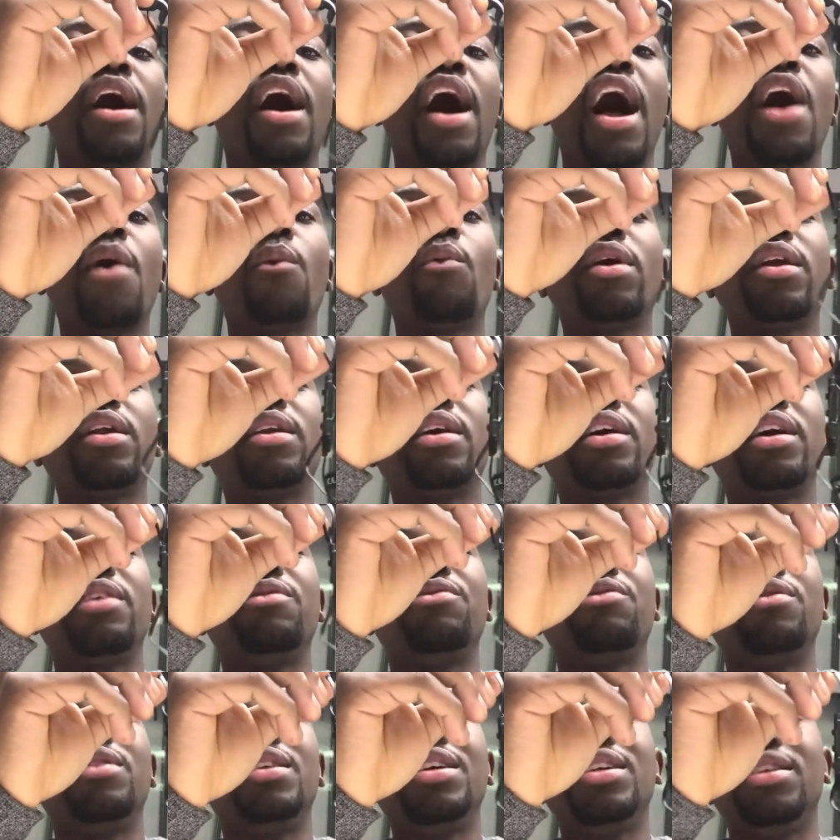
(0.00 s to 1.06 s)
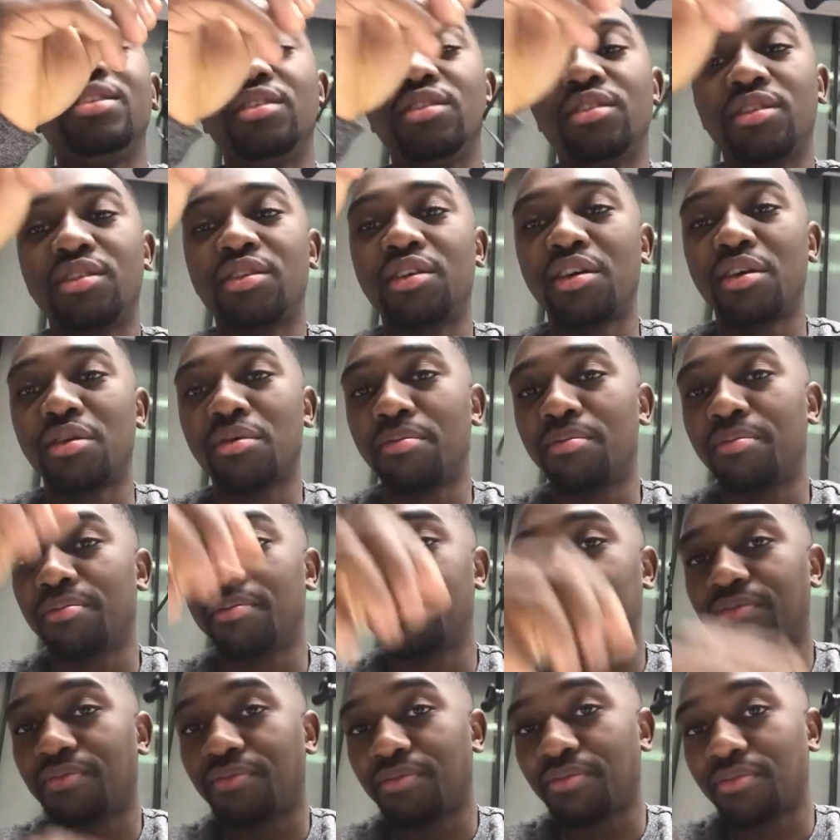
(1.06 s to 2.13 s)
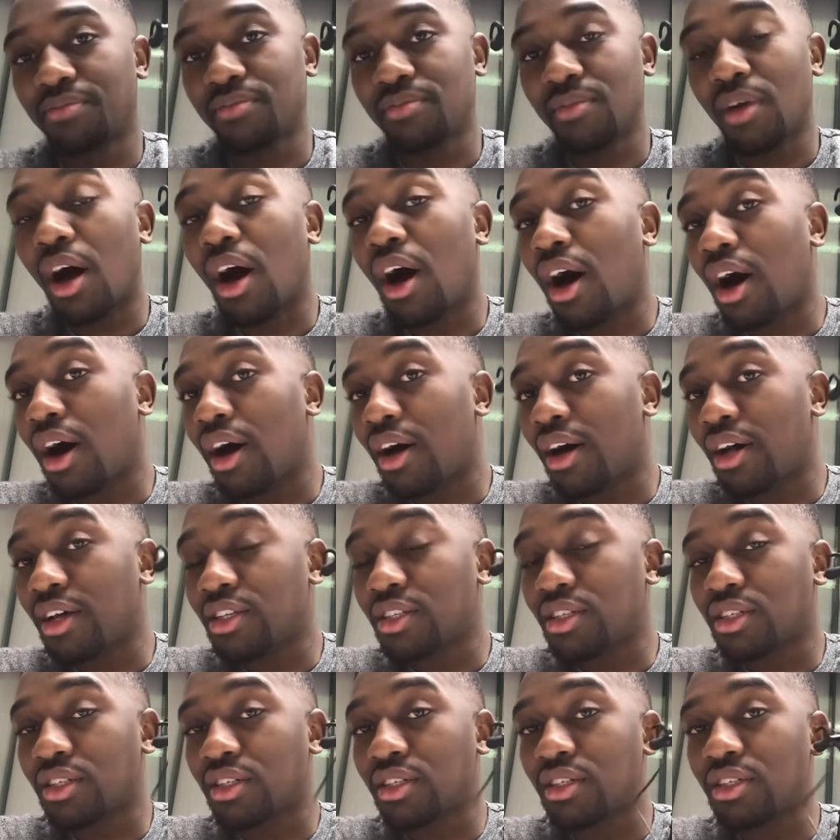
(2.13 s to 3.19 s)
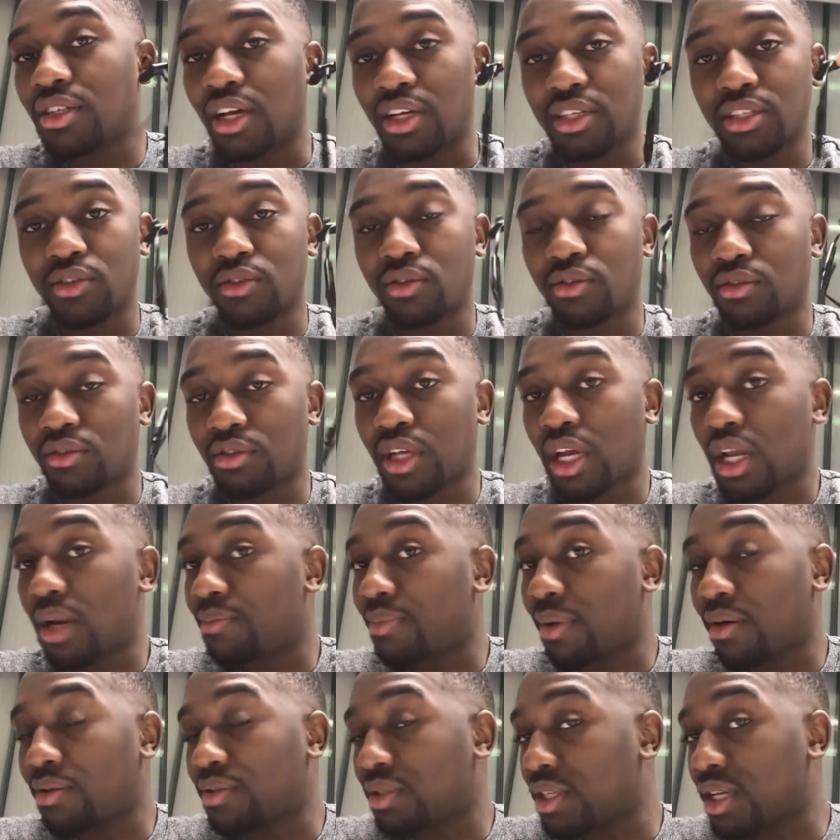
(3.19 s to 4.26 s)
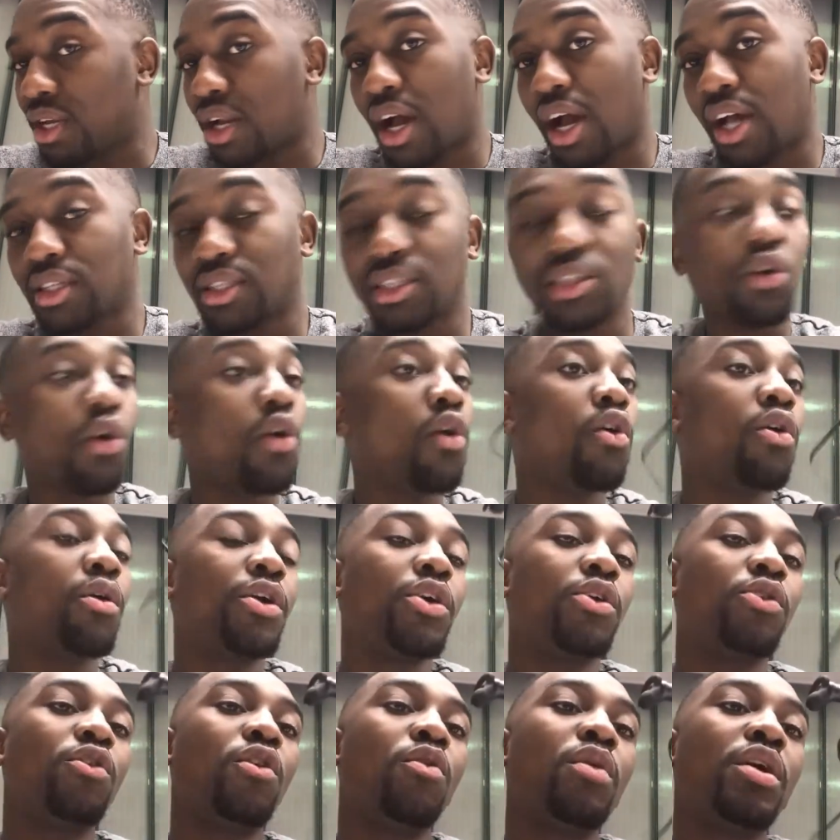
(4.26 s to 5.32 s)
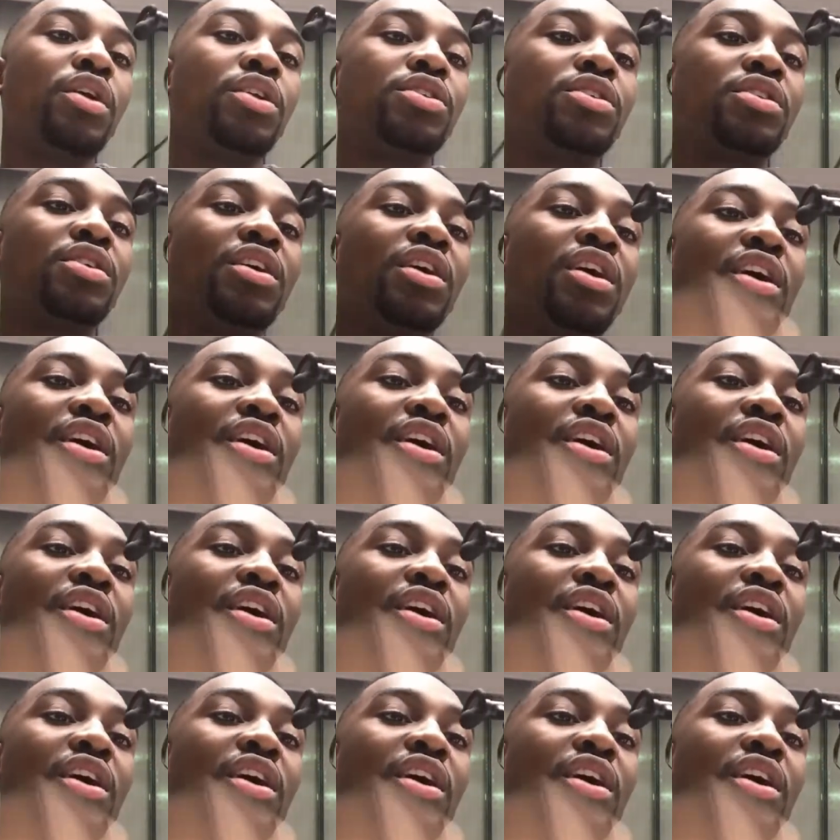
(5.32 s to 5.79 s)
I wonder if these are as good as those 10-pound Sennheisers, or you know what,